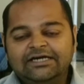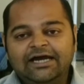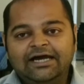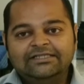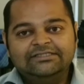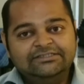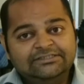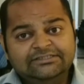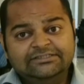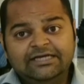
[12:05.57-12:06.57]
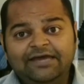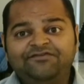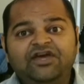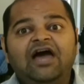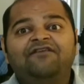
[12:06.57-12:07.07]
And if
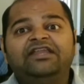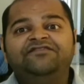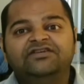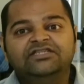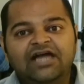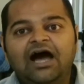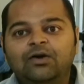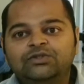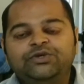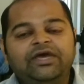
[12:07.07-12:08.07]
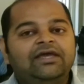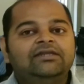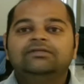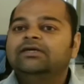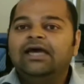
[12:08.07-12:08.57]
you have any further doubts, you
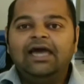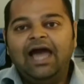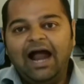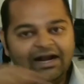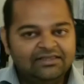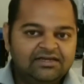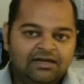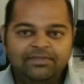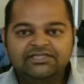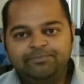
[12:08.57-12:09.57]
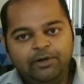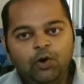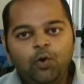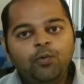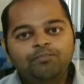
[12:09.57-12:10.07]
can add in the comments
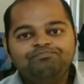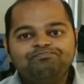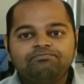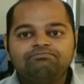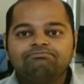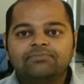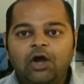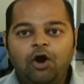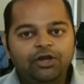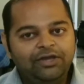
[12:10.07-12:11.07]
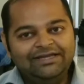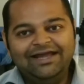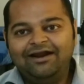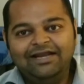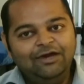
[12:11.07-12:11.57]
below, or you can
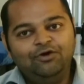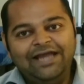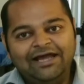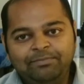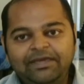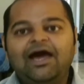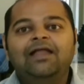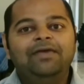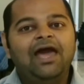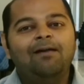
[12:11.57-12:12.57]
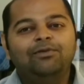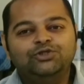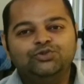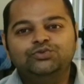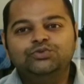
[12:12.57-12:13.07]
directly contact me. I'll be happy
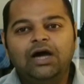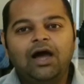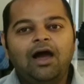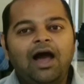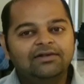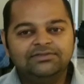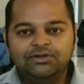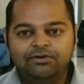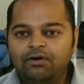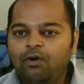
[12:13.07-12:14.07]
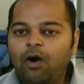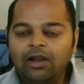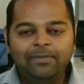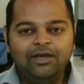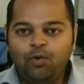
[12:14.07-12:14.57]
to answer
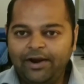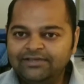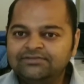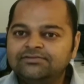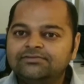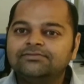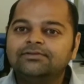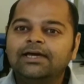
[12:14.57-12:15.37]
all my queries.